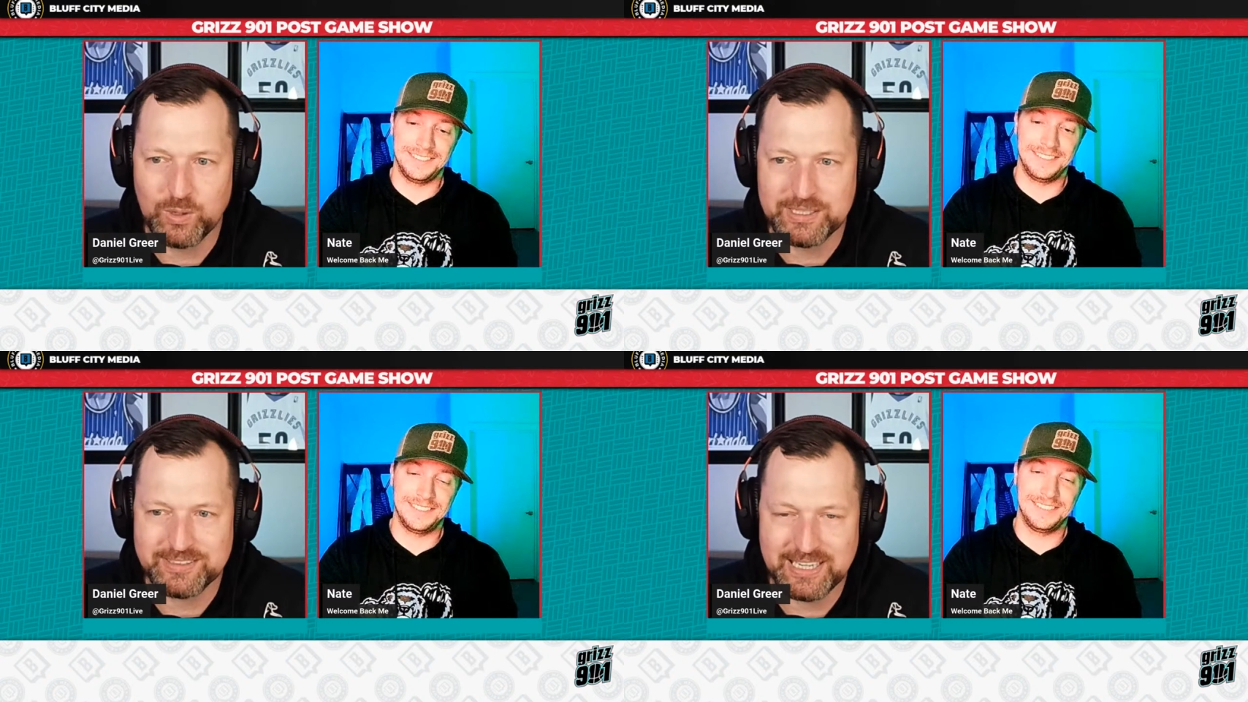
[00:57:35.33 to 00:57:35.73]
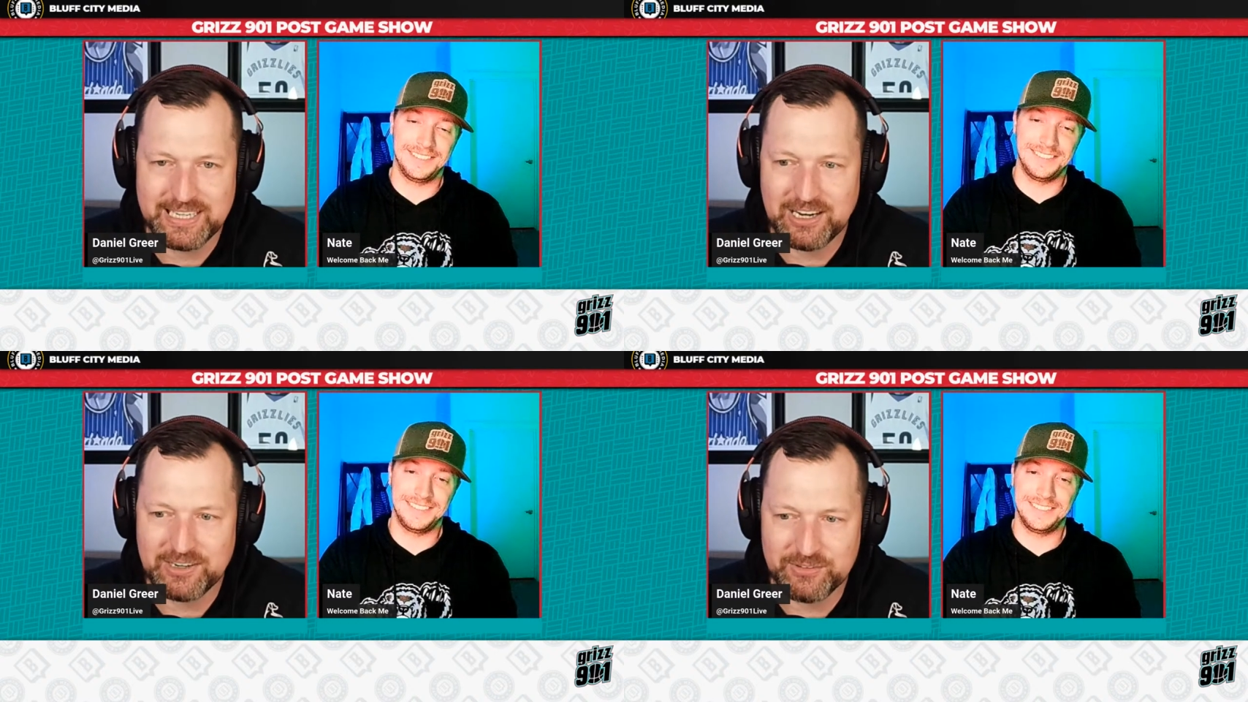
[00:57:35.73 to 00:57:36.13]
Speaker 1: Wednesday
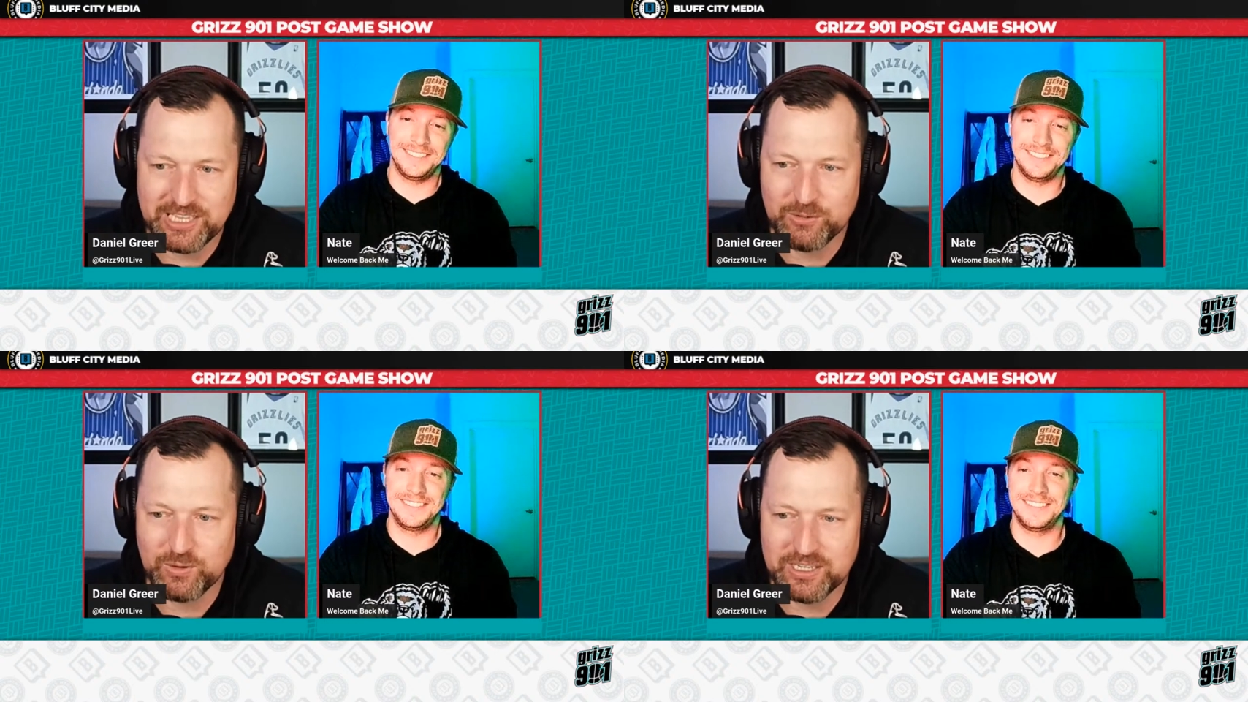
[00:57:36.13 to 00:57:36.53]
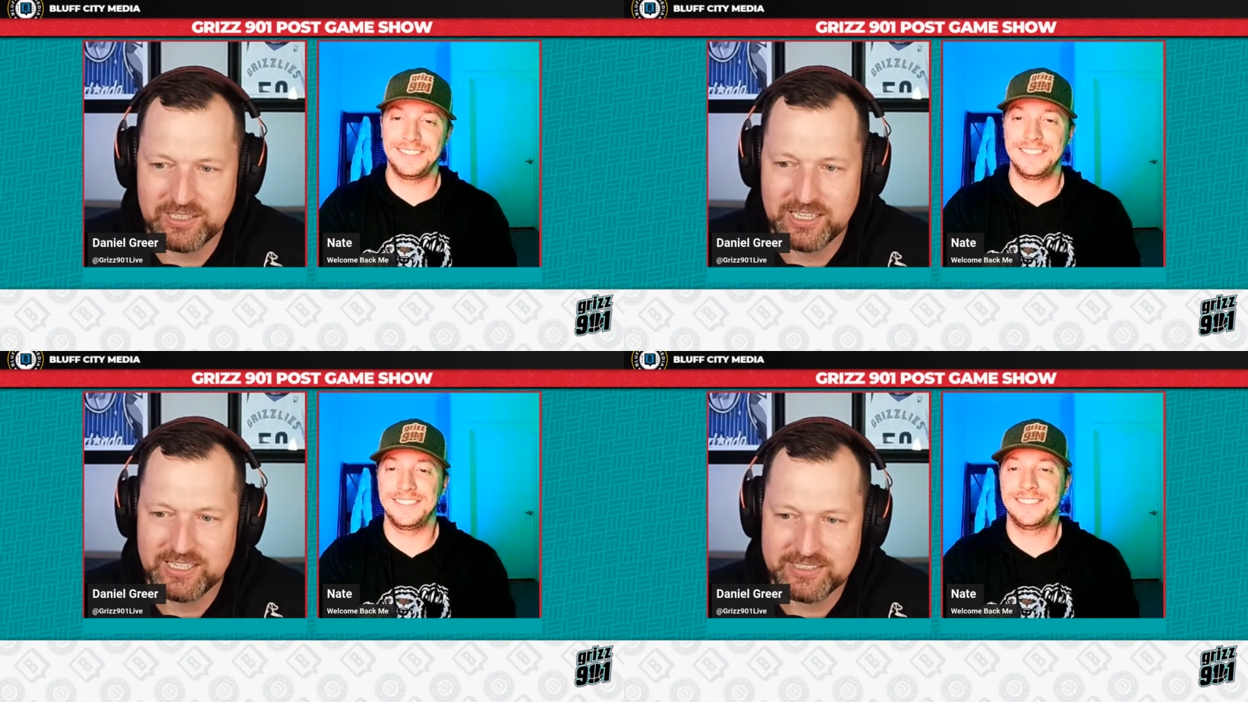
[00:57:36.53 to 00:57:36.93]
how everything went.
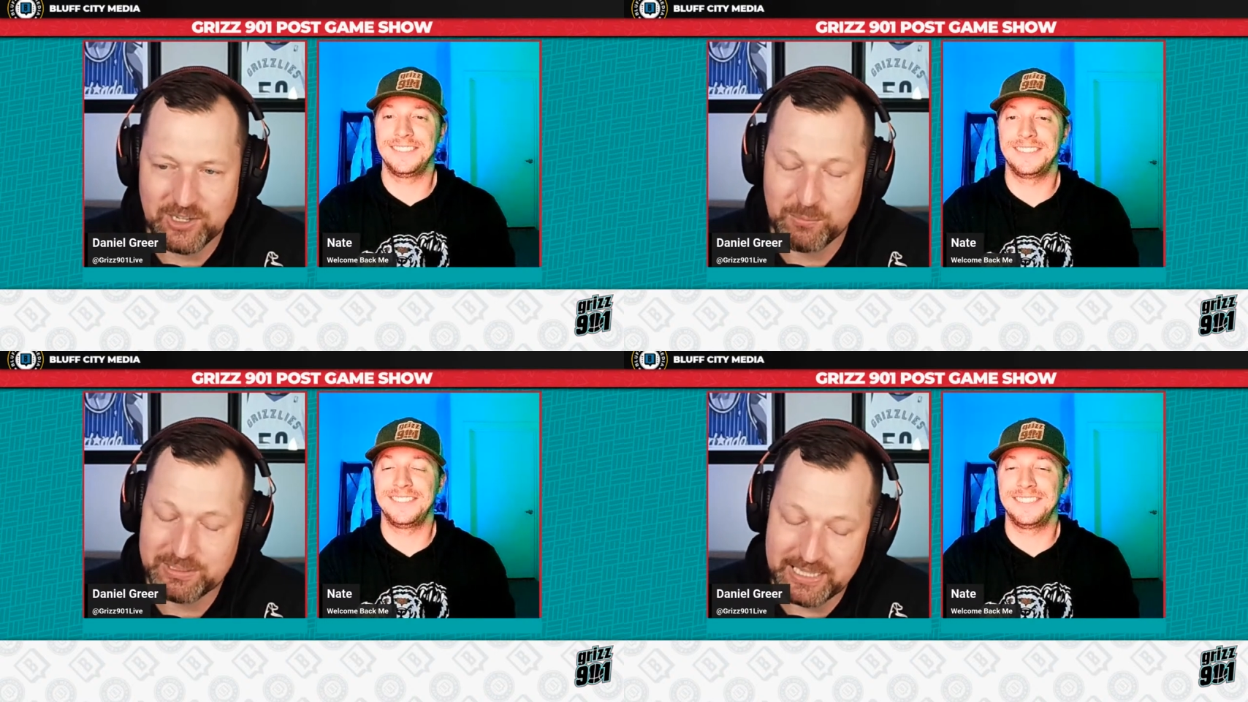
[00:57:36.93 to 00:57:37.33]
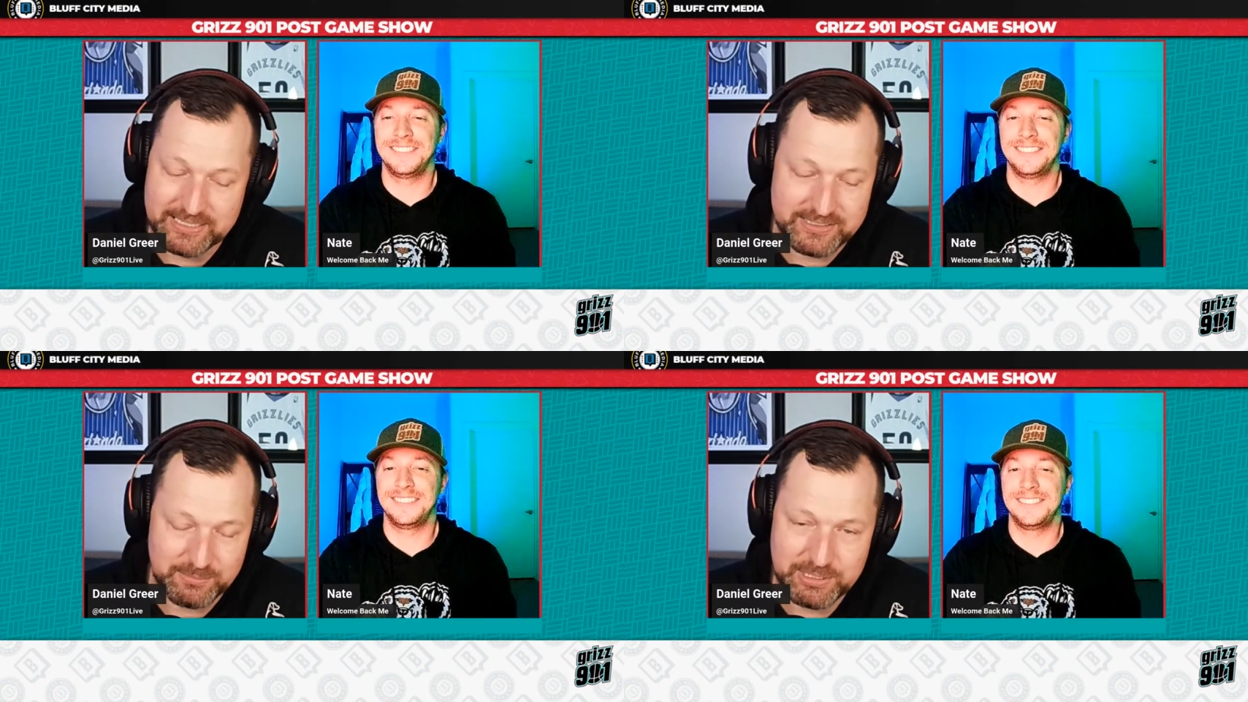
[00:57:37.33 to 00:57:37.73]
So, but
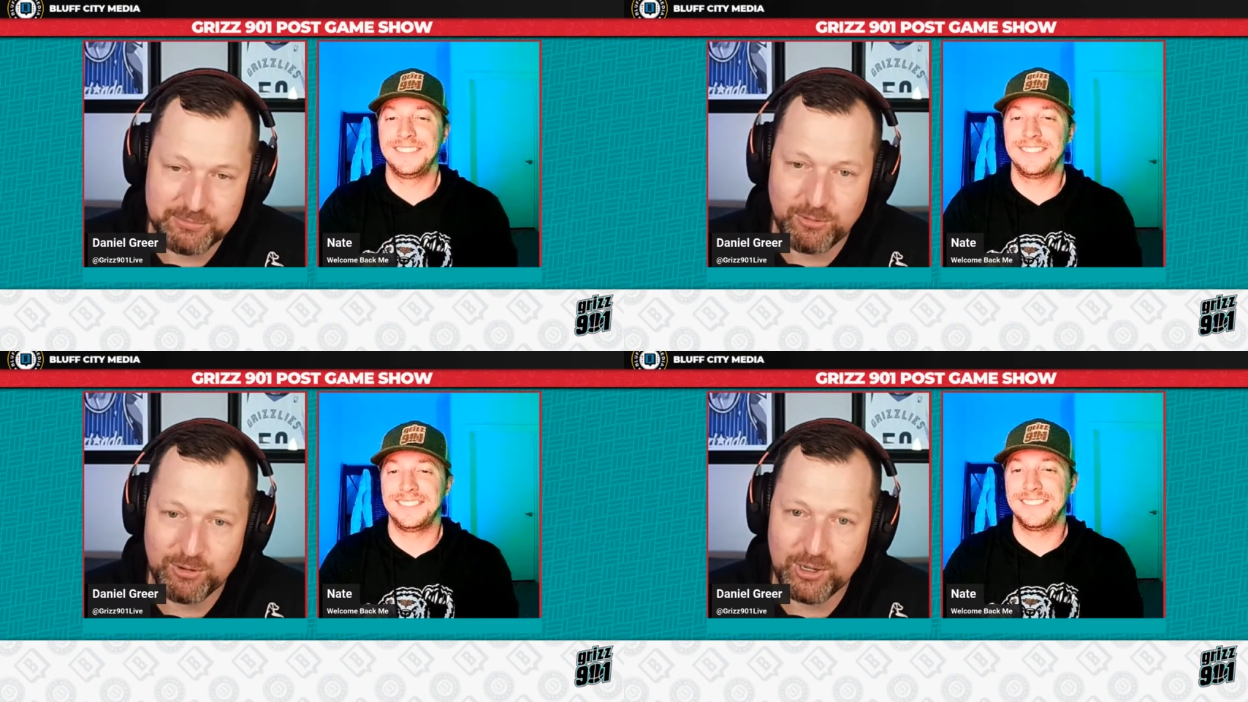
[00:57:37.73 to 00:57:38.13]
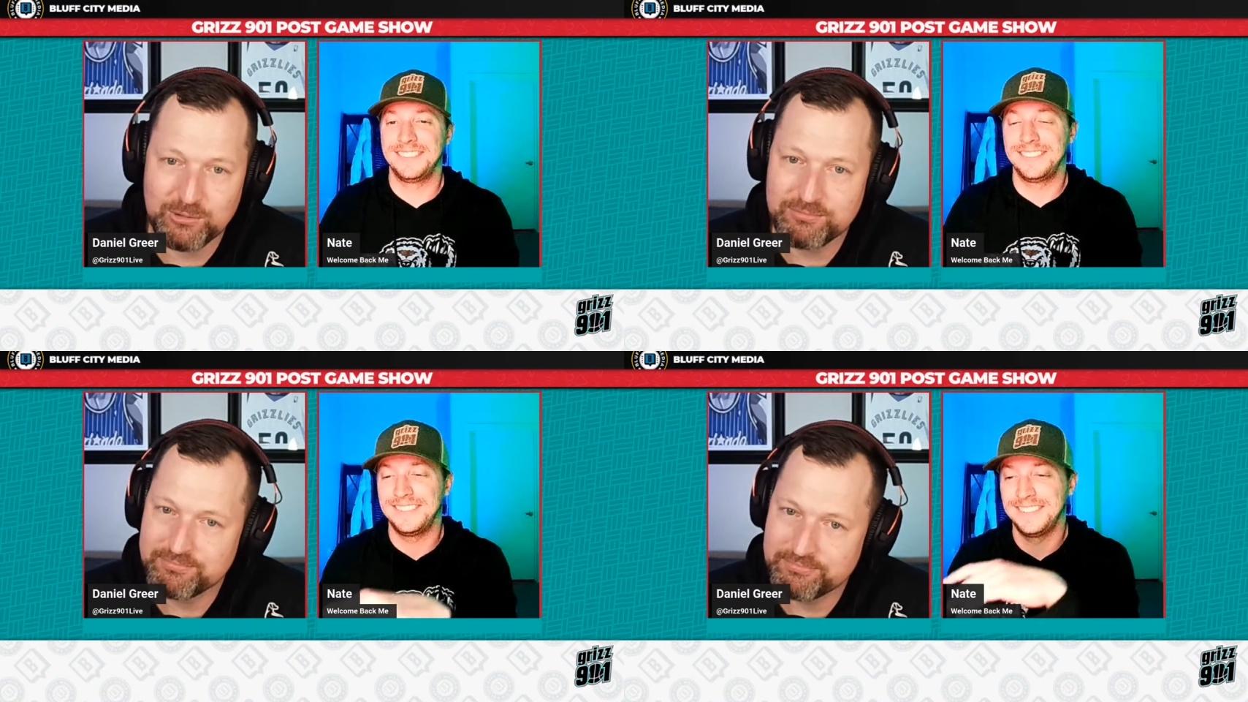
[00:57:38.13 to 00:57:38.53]
yes, the big four
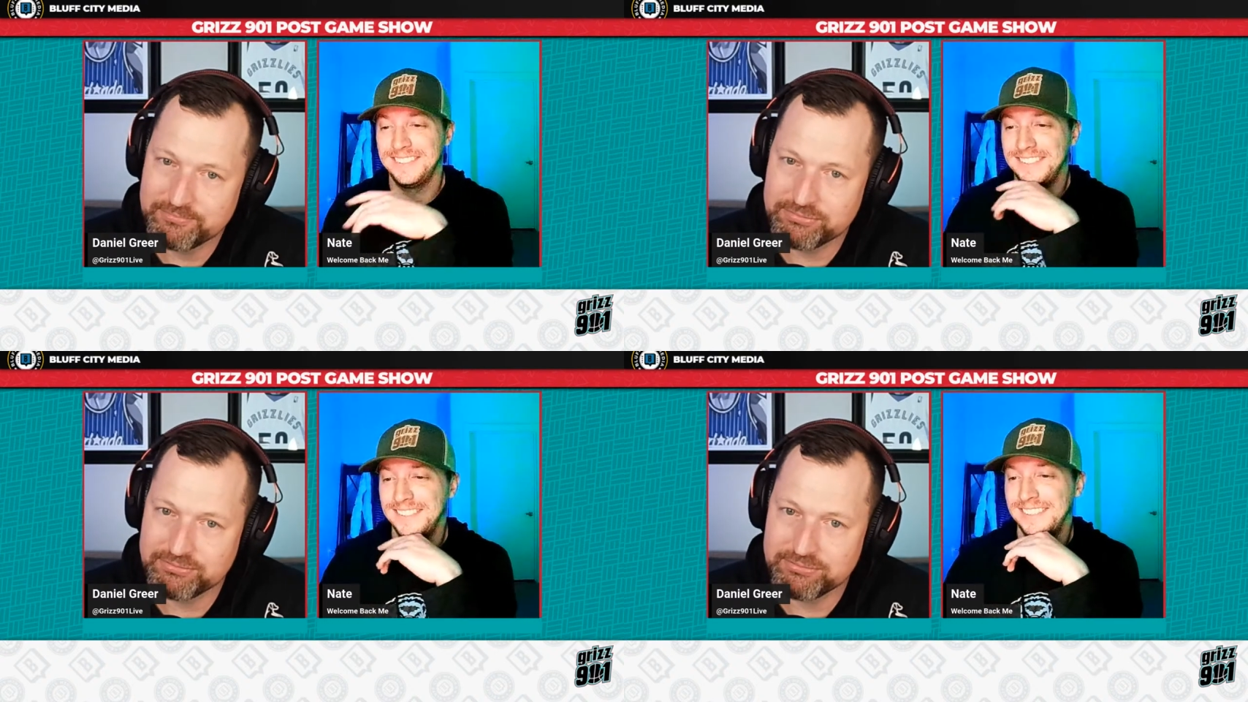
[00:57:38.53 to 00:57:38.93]
zero, oh,